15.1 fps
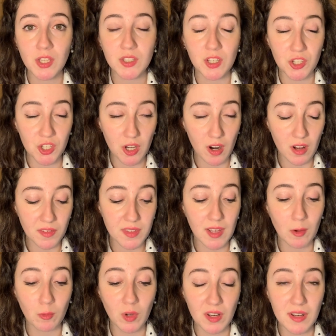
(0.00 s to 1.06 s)
to charts
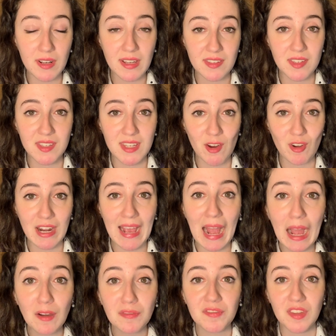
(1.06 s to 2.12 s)
that wouldn't necessarily
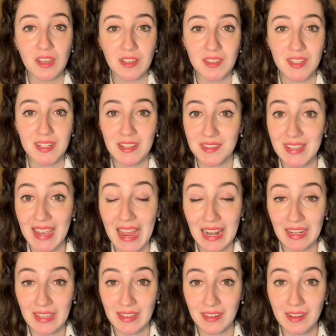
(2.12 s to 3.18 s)
have things in
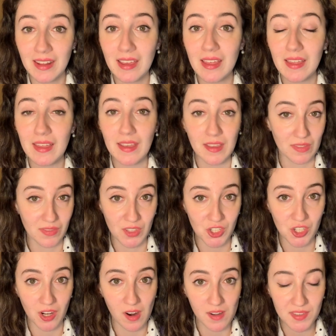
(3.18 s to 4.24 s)
Italian in the
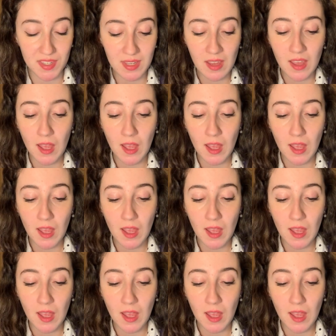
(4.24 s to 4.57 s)
charts.